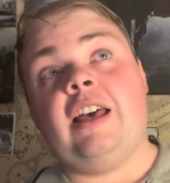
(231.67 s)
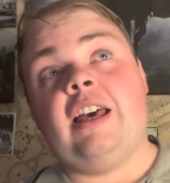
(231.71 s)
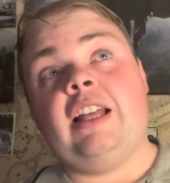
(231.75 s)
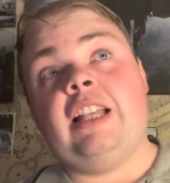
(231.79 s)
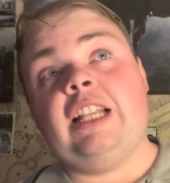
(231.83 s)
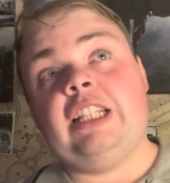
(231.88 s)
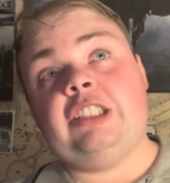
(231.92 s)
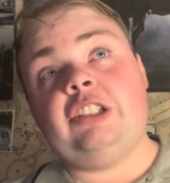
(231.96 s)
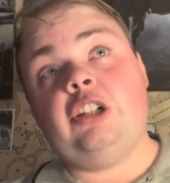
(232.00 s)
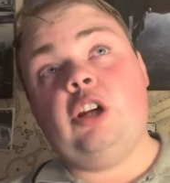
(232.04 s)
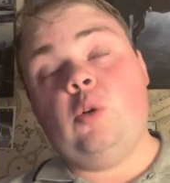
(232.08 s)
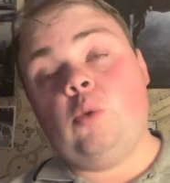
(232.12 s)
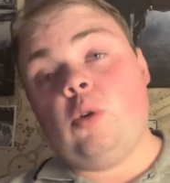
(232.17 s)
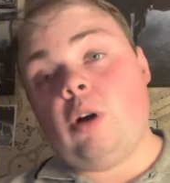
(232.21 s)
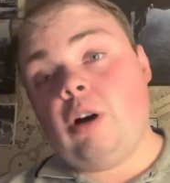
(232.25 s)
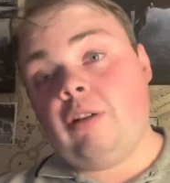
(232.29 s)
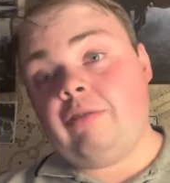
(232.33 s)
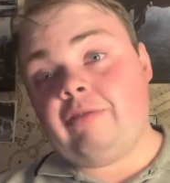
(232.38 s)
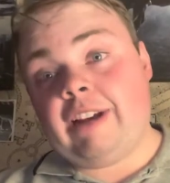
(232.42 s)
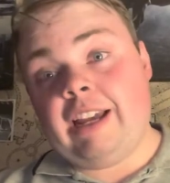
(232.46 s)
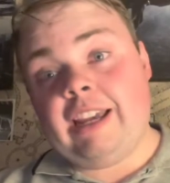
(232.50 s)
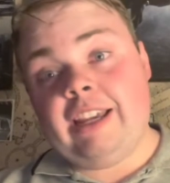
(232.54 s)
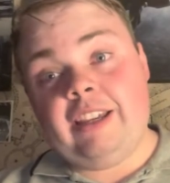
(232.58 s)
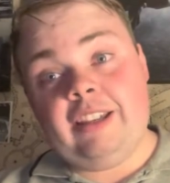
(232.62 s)
Listen, you know what?
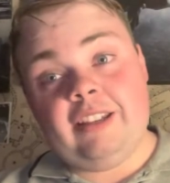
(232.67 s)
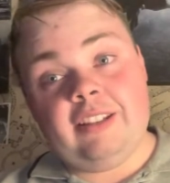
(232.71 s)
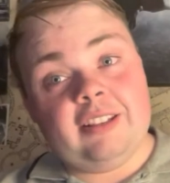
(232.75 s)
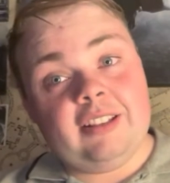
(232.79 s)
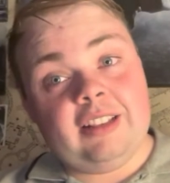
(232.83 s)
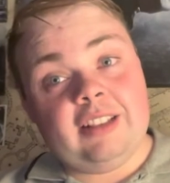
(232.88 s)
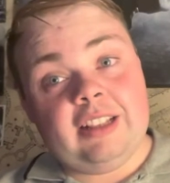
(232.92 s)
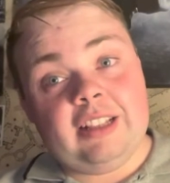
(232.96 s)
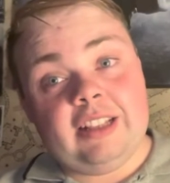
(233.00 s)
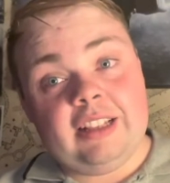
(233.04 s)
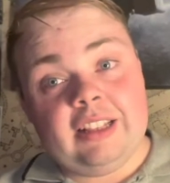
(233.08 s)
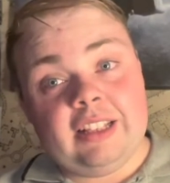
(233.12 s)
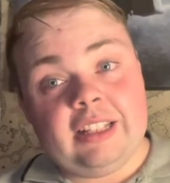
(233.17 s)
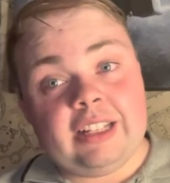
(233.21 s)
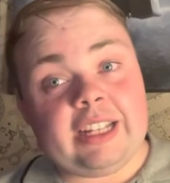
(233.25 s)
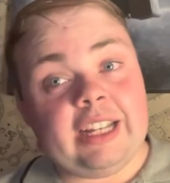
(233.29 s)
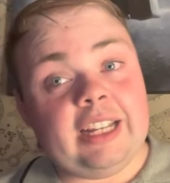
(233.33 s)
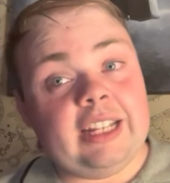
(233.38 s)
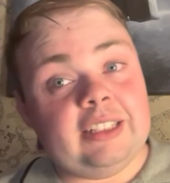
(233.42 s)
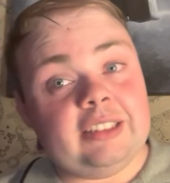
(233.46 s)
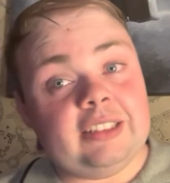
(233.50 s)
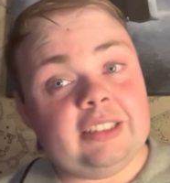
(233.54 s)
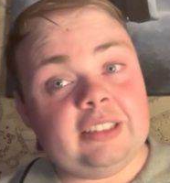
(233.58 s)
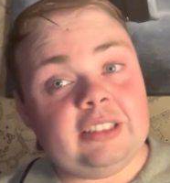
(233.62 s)
Right?
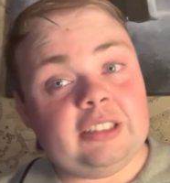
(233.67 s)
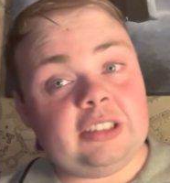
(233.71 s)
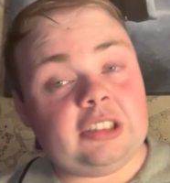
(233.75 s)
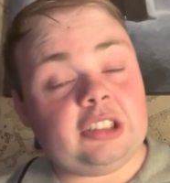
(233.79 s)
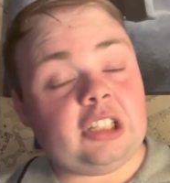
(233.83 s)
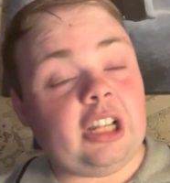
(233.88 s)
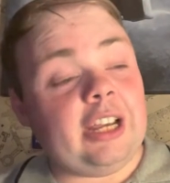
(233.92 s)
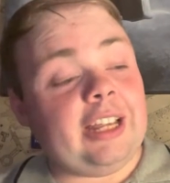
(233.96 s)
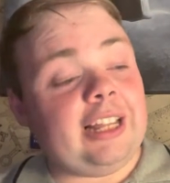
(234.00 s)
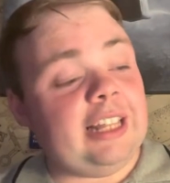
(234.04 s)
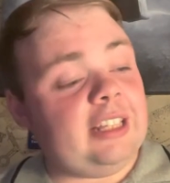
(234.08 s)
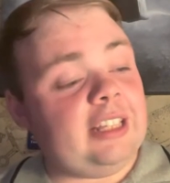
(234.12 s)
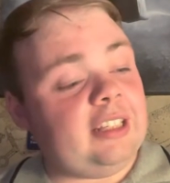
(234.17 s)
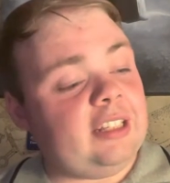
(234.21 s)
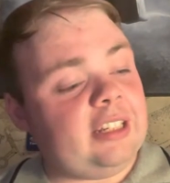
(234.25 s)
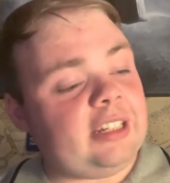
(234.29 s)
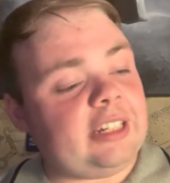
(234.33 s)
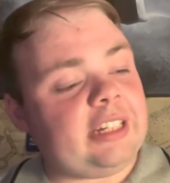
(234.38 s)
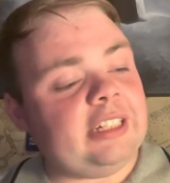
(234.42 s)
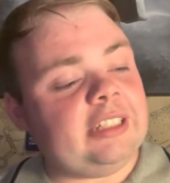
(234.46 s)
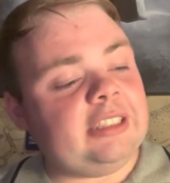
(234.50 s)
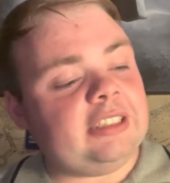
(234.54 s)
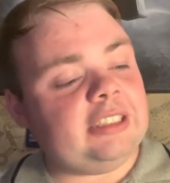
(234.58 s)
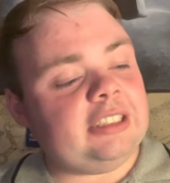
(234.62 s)
Okay. Sorry.
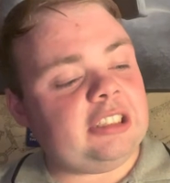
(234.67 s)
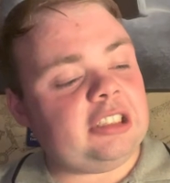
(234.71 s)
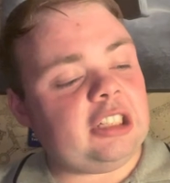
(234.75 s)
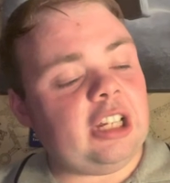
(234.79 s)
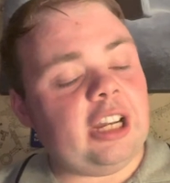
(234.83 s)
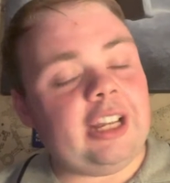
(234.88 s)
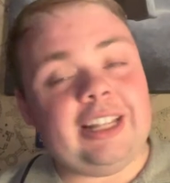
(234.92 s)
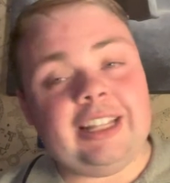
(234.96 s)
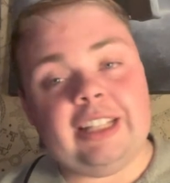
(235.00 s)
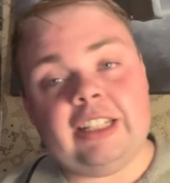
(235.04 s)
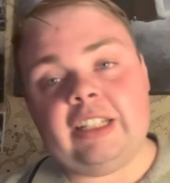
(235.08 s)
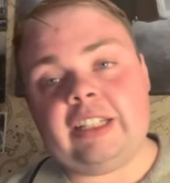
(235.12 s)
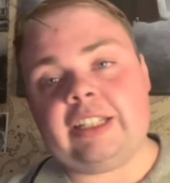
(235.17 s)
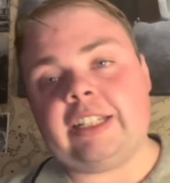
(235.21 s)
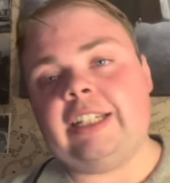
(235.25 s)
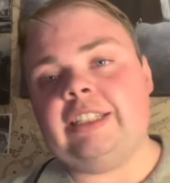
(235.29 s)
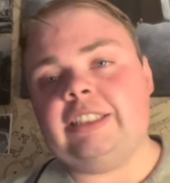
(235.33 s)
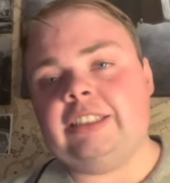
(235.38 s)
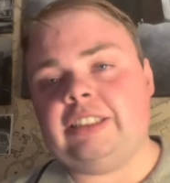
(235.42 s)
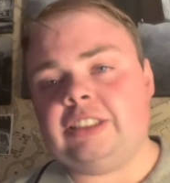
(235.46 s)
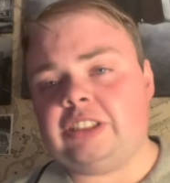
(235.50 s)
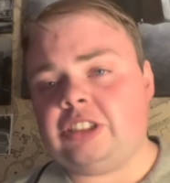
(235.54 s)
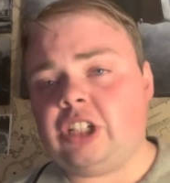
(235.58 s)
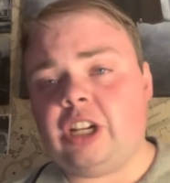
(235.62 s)
Okay. Sorry.
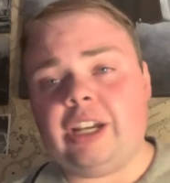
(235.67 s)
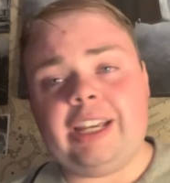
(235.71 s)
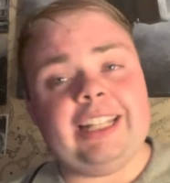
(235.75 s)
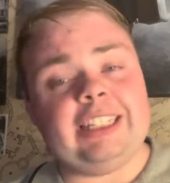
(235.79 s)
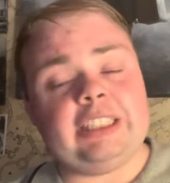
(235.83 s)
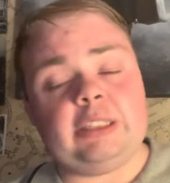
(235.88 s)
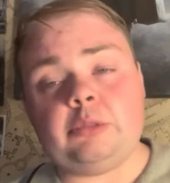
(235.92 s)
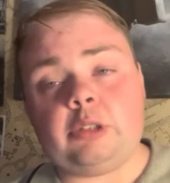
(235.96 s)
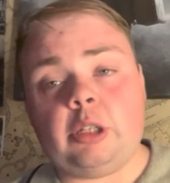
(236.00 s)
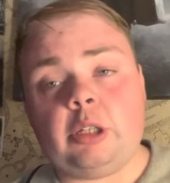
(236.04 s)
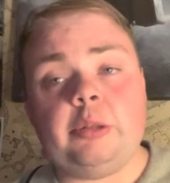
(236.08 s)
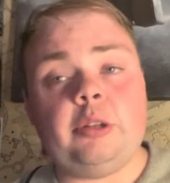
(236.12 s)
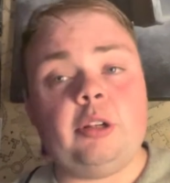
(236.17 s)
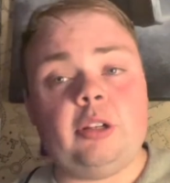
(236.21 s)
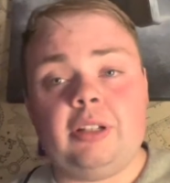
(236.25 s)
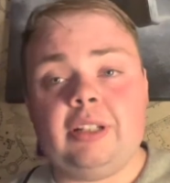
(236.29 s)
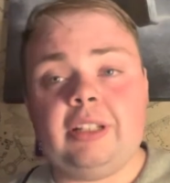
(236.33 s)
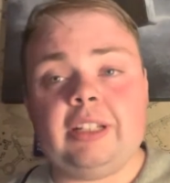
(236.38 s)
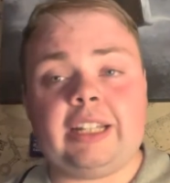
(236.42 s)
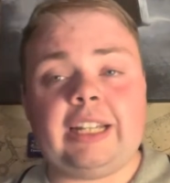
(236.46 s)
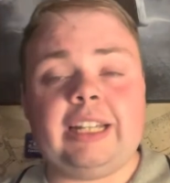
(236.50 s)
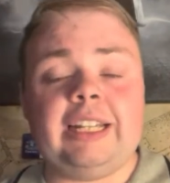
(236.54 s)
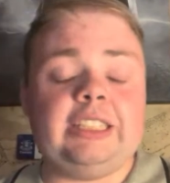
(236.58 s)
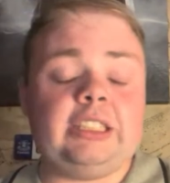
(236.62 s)
Okay. Sorry. Listen, I'm sorry.
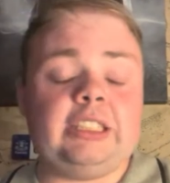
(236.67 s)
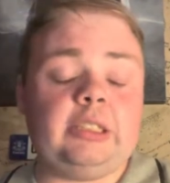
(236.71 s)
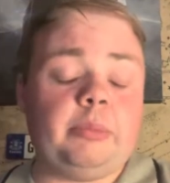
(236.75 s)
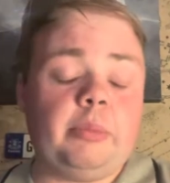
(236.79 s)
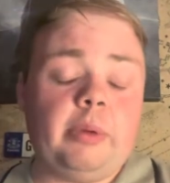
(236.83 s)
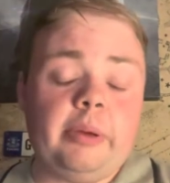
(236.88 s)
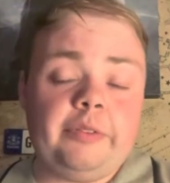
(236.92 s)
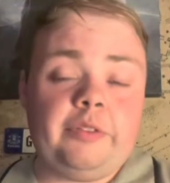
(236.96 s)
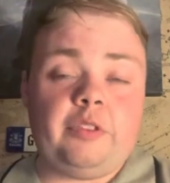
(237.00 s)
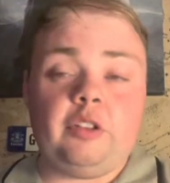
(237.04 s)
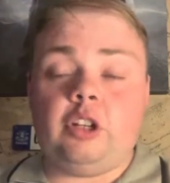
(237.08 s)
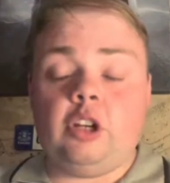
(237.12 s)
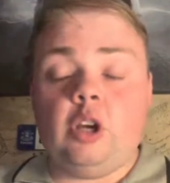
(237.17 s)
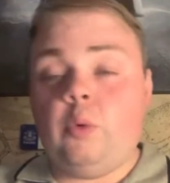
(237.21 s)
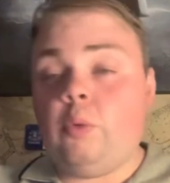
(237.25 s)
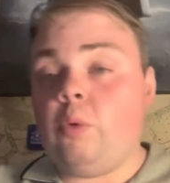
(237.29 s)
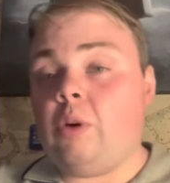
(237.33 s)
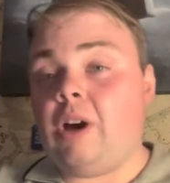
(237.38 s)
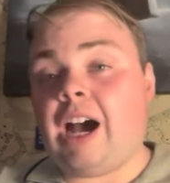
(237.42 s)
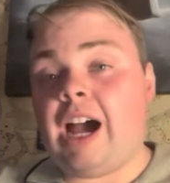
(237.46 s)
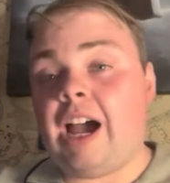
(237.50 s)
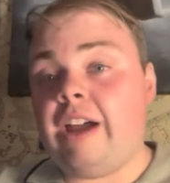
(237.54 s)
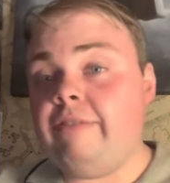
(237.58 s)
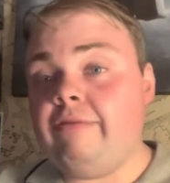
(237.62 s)
okay. Listen, I'm not even, you know
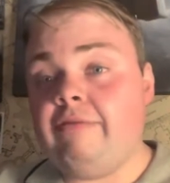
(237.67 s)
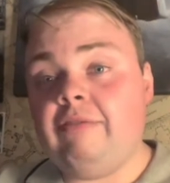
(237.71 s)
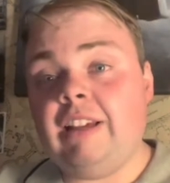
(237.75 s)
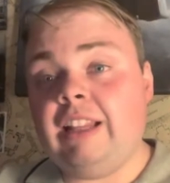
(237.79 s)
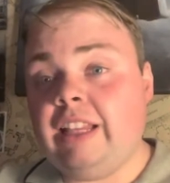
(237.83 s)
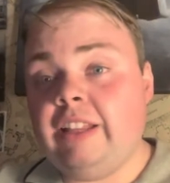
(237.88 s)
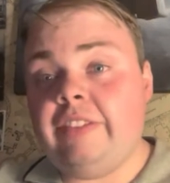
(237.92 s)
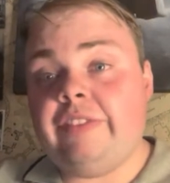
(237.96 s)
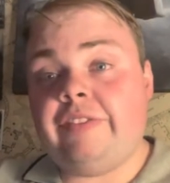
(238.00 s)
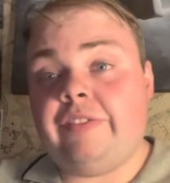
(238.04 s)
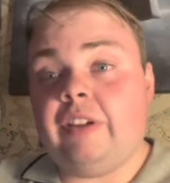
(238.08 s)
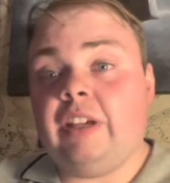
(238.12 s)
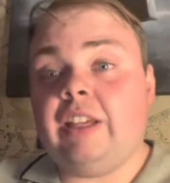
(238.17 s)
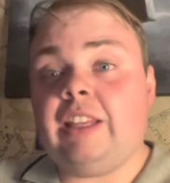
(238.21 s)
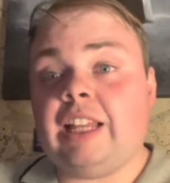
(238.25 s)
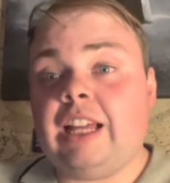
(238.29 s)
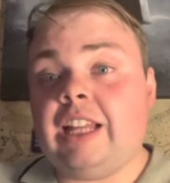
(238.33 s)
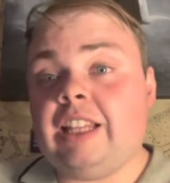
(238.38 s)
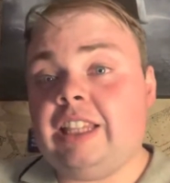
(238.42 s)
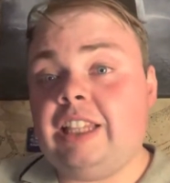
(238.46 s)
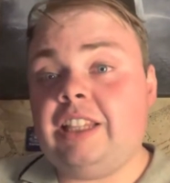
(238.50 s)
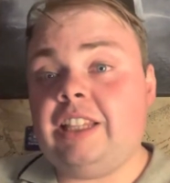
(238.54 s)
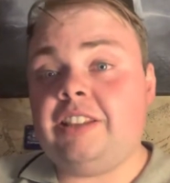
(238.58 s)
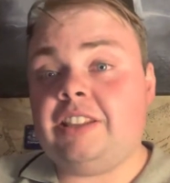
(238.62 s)
what? I really think
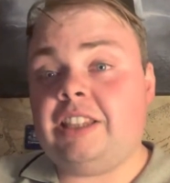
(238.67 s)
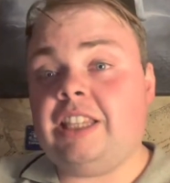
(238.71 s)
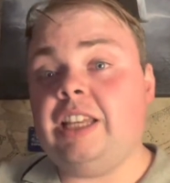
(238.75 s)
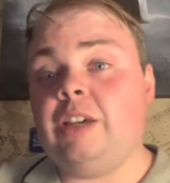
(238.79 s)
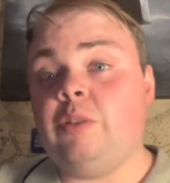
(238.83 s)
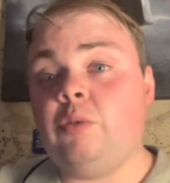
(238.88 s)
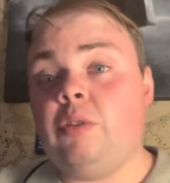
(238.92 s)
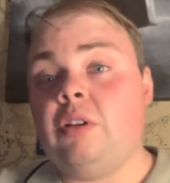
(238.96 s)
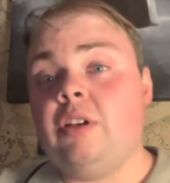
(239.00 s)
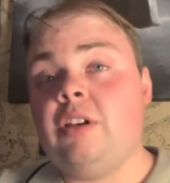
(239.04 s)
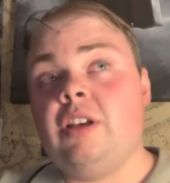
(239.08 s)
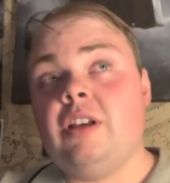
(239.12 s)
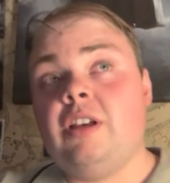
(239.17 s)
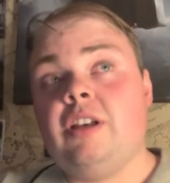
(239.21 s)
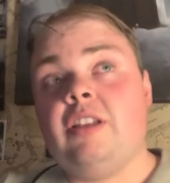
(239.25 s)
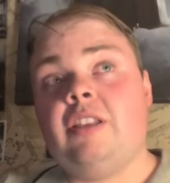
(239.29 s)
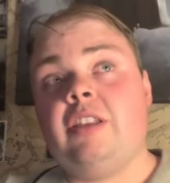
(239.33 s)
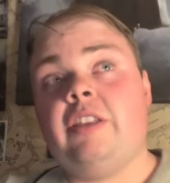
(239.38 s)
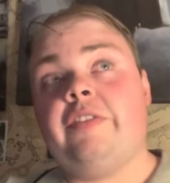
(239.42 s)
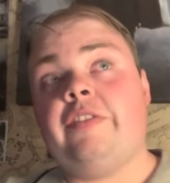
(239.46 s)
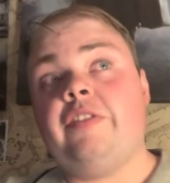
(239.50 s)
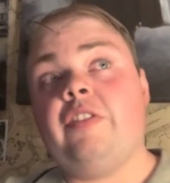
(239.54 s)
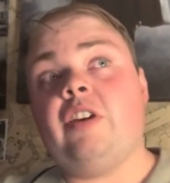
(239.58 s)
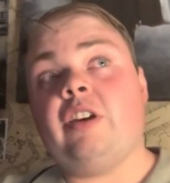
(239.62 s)
that the the
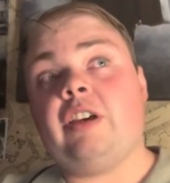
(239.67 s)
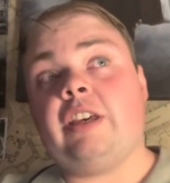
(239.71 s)
the fur